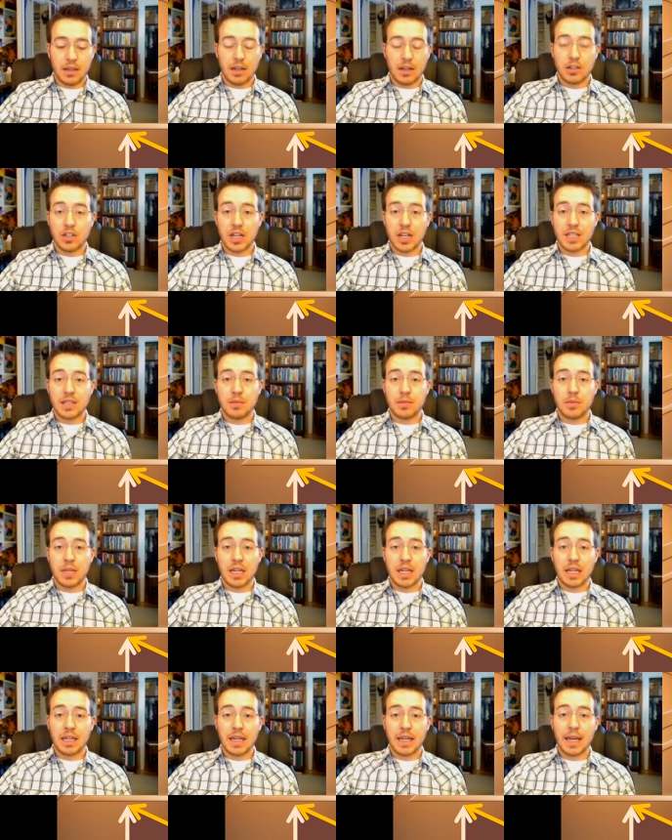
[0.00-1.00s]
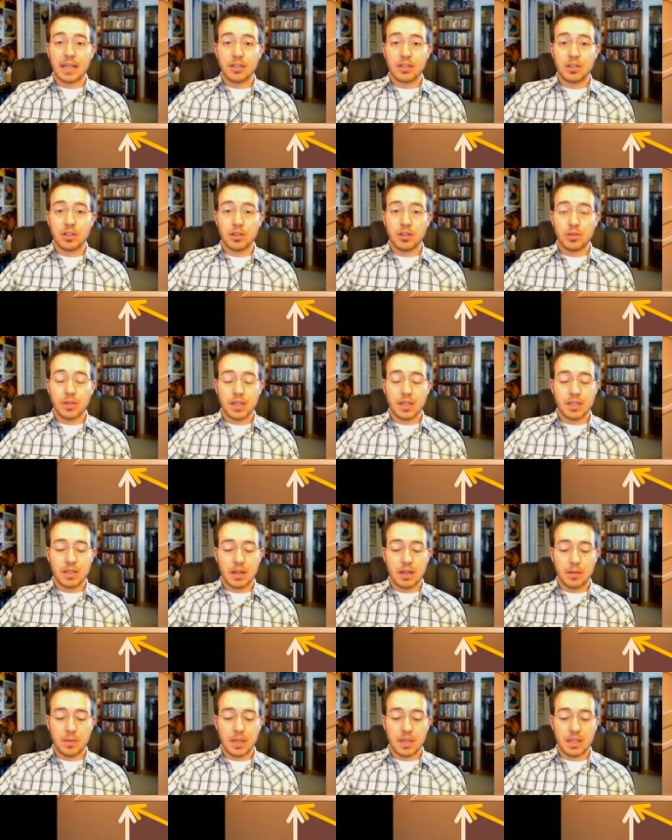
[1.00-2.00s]
adjacent meaning next to, is
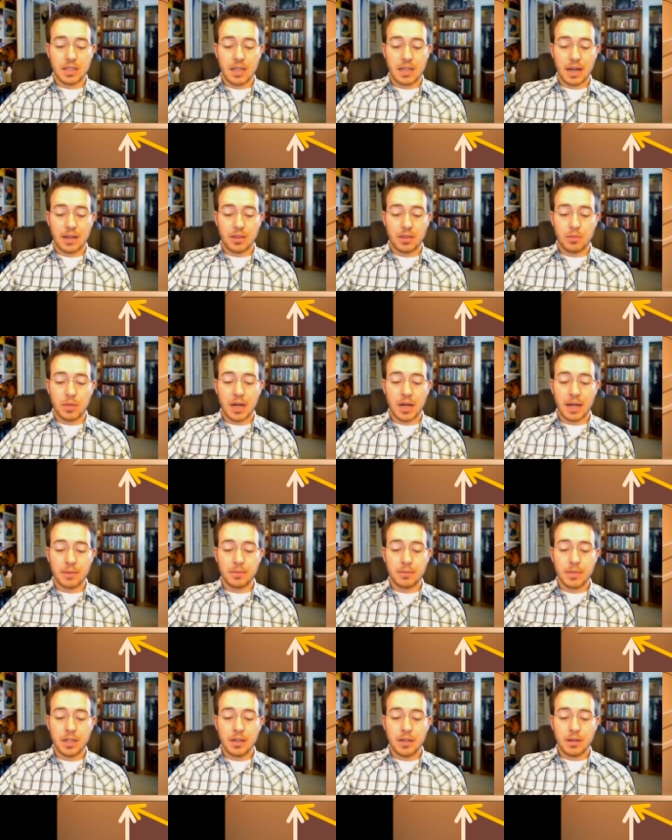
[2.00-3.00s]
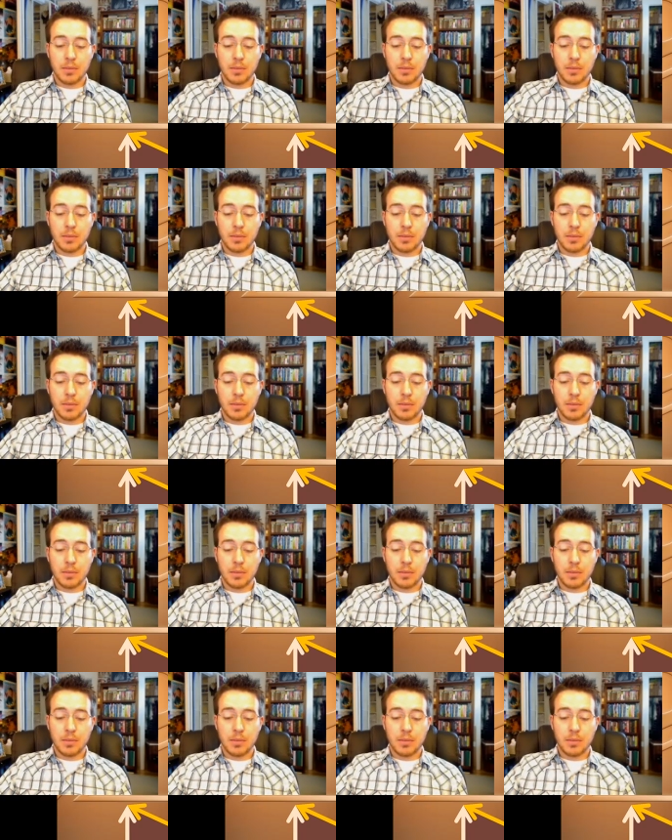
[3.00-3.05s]
going to be the side on the bottom